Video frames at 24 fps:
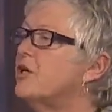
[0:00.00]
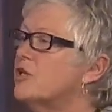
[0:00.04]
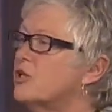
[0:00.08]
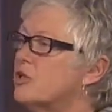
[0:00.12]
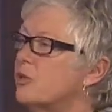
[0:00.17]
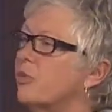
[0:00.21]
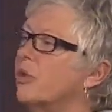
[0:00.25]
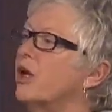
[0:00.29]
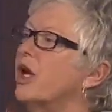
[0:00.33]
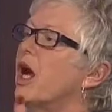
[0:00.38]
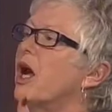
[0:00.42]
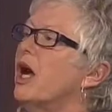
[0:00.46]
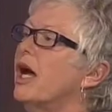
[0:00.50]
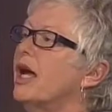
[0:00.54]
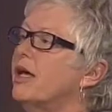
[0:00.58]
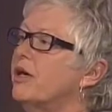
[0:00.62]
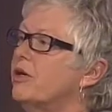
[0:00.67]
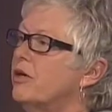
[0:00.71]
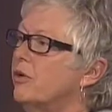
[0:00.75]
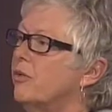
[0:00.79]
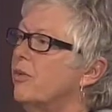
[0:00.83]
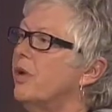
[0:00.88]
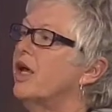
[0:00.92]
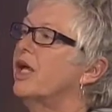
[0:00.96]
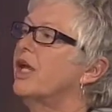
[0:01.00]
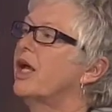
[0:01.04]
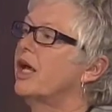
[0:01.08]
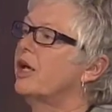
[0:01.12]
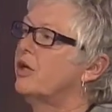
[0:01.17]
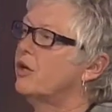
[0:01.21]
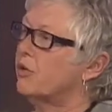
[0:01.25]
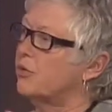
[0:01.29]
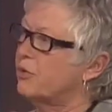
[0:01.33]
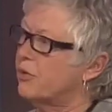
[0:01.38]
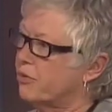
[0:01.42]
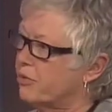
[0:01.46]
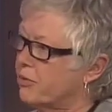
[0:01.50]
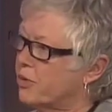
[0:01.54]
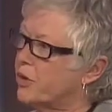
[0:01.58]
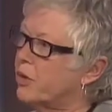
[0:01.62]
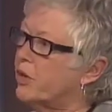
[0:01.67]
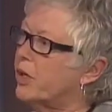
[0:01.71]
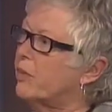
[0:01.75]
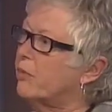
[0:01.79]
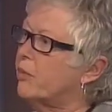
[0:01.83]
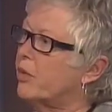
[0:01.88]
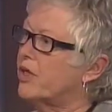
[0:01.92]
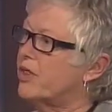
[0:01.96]
So when I go in, I go
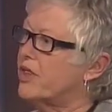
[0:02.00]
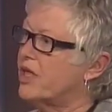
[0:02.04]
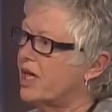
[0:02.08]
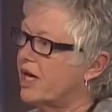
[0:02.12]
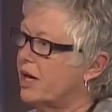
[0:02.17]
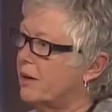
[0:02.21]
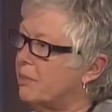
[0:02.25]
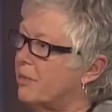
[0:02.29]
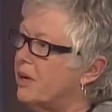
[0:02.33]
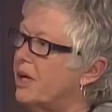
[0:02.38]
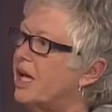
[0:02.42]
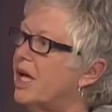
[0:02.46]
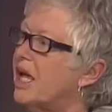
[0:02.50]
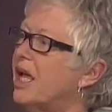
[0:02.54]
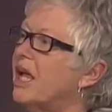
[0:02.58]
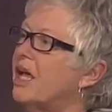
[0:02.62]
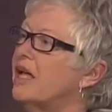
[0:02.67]
through it with them